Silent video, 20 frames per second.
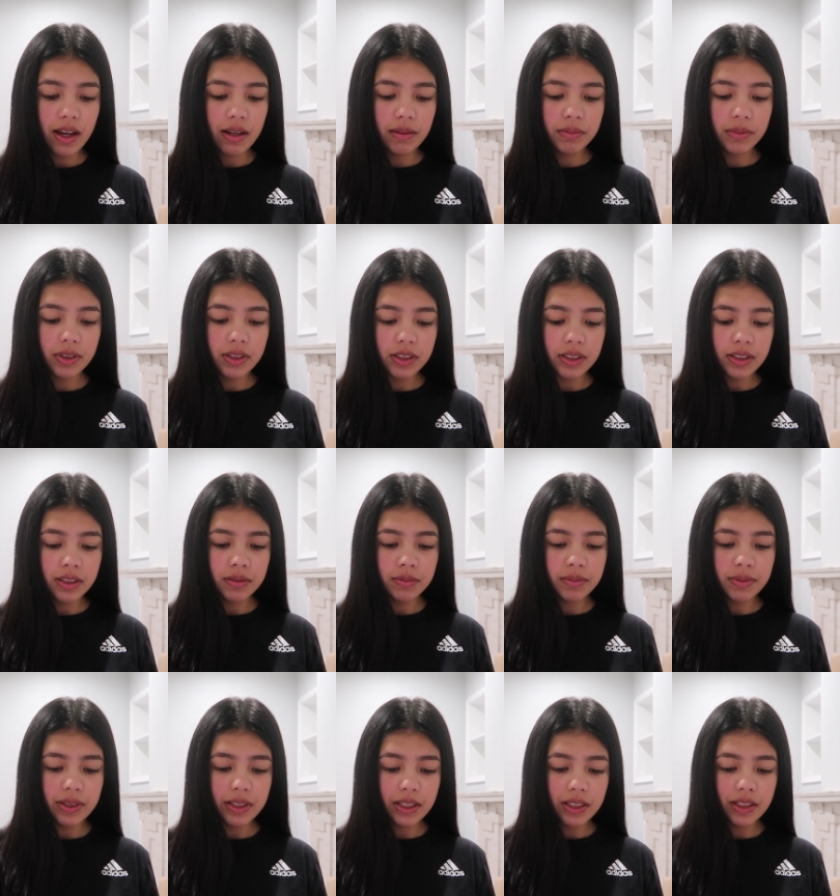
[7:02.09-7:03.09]
I'm gonna
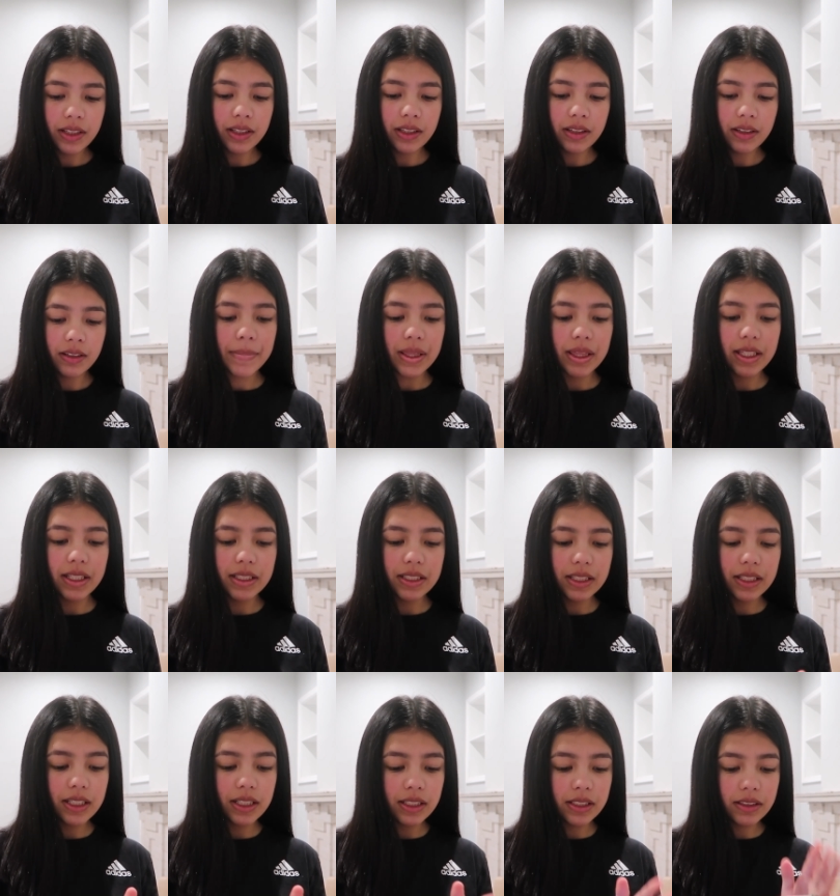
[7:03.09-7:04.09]
be
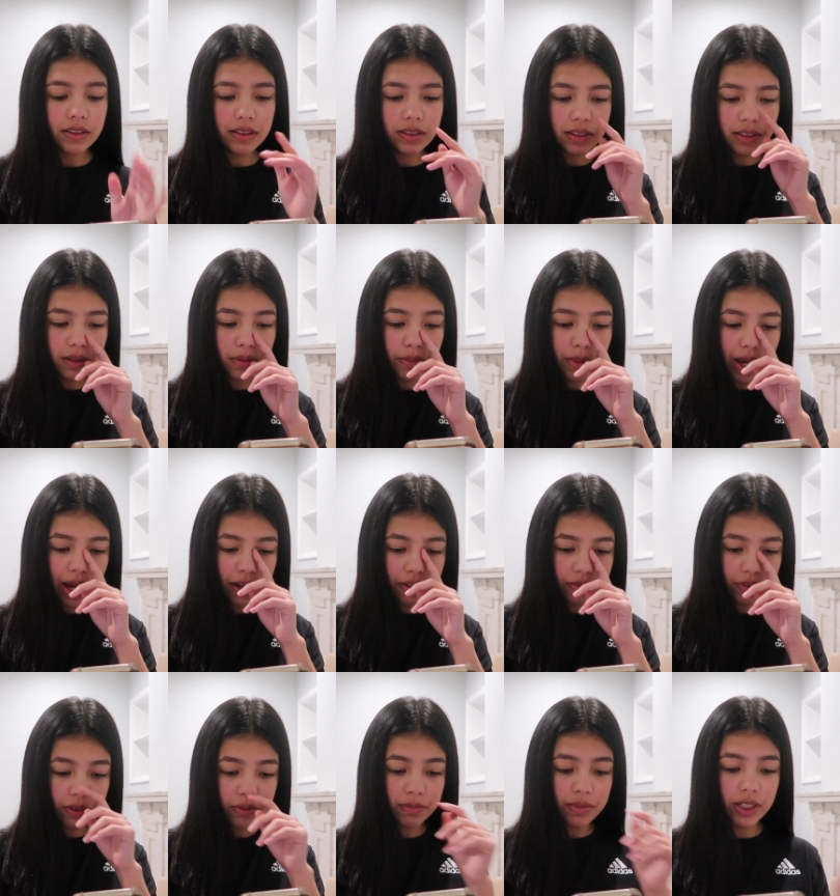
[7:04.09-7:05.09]
listening to some
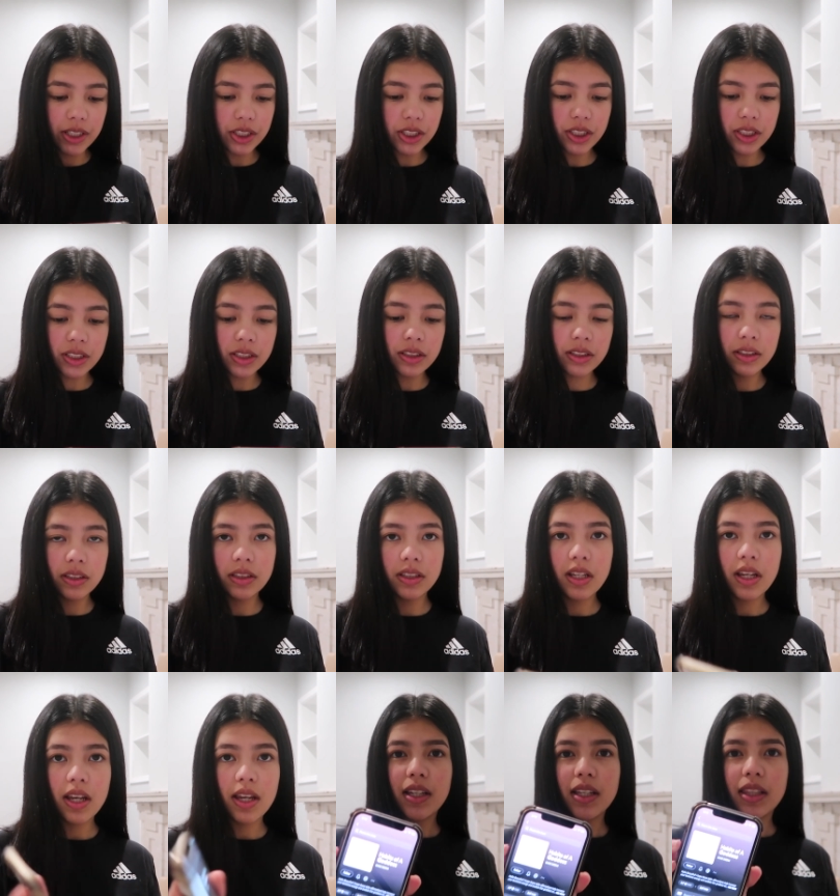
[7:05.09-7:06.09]
affirmations
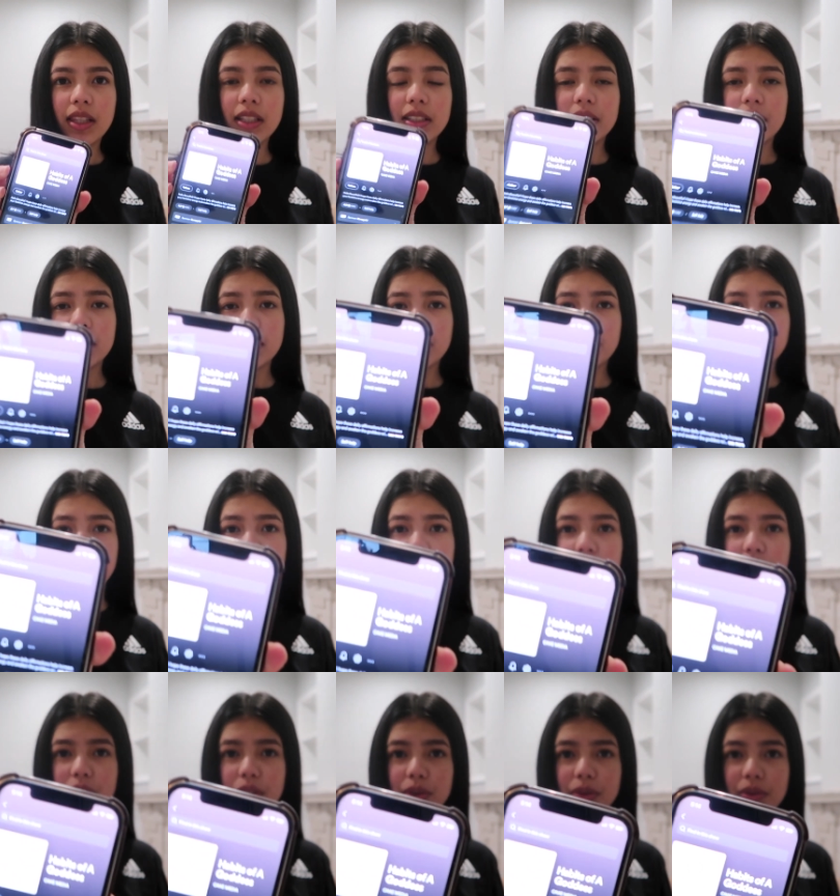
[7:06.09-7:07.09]
this is
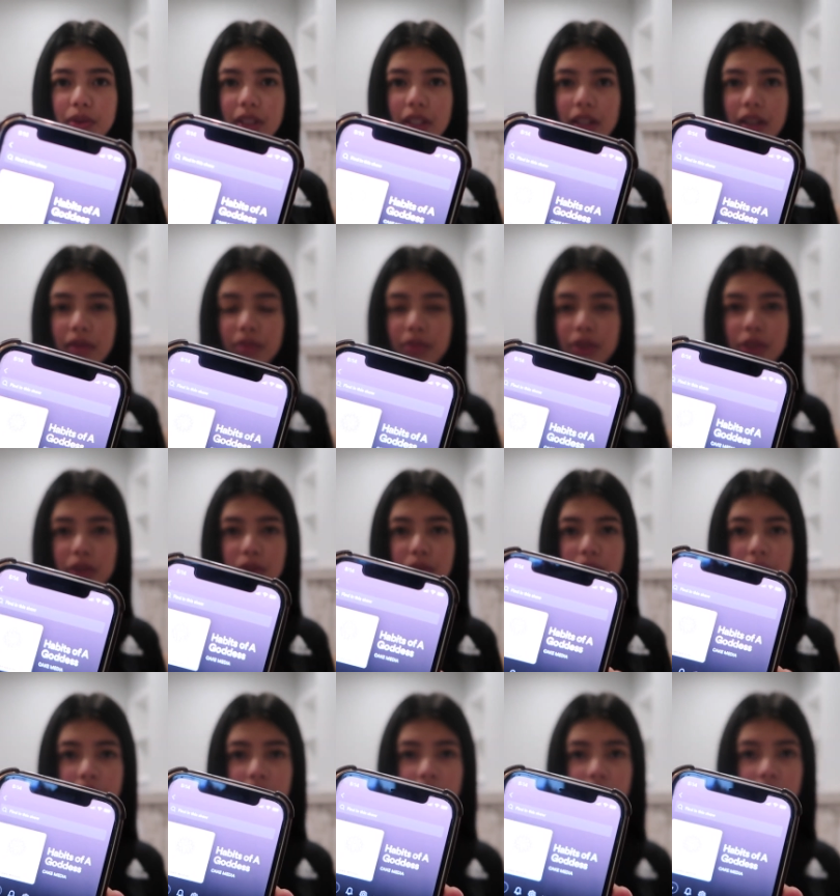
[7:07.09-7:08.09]
something new that I'm
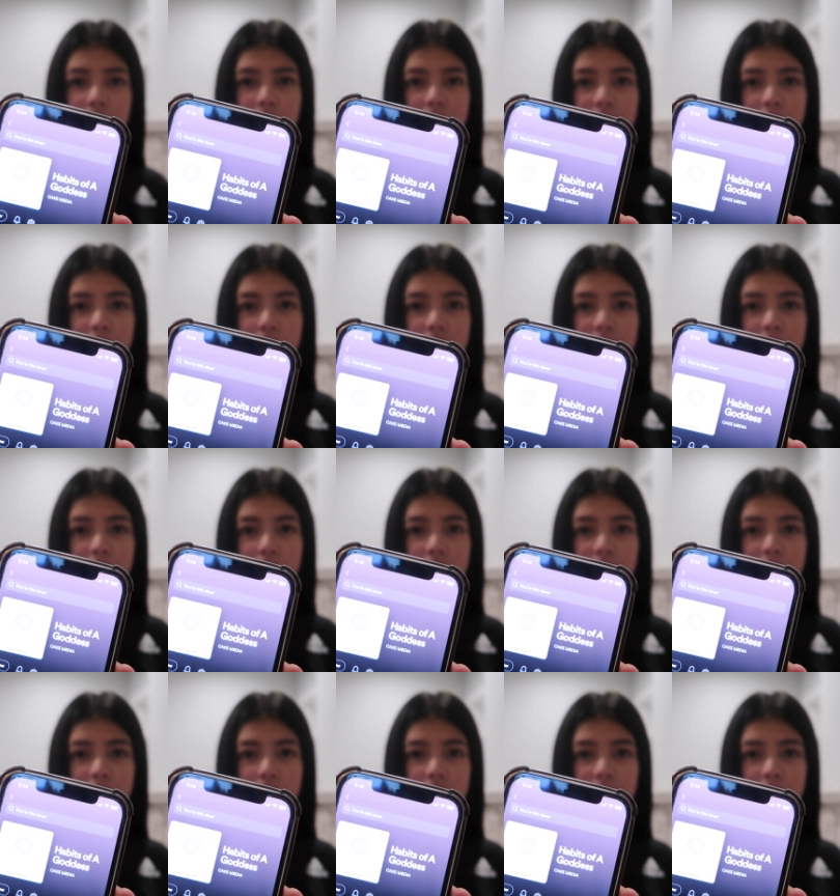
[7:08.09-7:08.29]
doing.